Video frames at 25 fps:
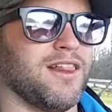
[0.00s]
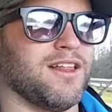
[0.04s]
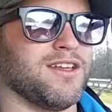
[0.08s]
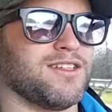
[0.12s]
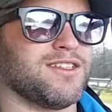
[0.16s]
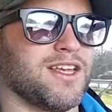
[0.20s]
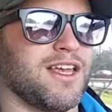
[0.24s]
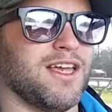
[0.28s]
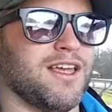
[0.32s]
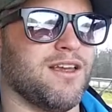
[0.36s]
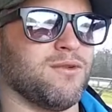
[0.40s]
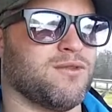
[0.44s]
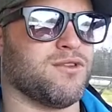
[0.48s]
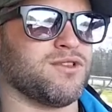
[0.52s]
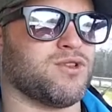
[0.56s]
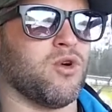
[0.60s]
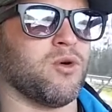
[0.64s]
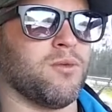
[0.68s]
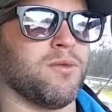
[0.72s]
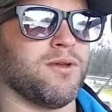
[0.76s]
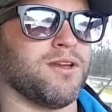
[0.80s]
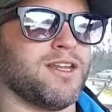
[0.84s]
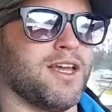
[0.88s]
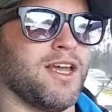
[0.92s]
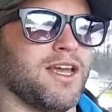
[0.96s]
let's say it was
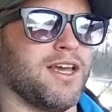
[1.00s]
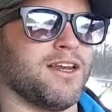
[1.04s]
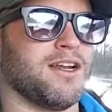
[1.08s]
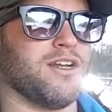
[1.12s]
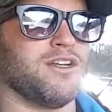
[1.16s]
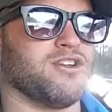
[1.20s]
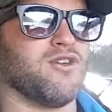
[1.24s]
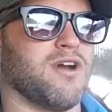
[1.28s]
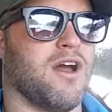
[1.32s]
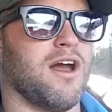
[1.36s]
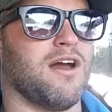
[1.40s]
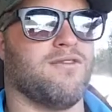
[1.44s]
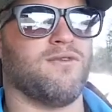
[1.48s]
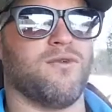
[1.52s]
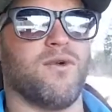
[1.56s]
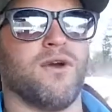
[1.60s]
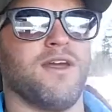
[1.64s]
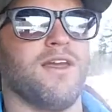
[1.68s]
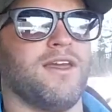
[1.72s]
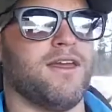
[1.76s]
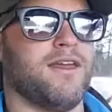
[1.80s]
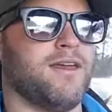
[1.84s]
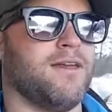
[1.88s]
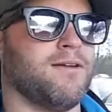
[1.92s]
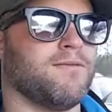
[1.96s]
normally taking a
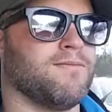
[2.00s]
driveway,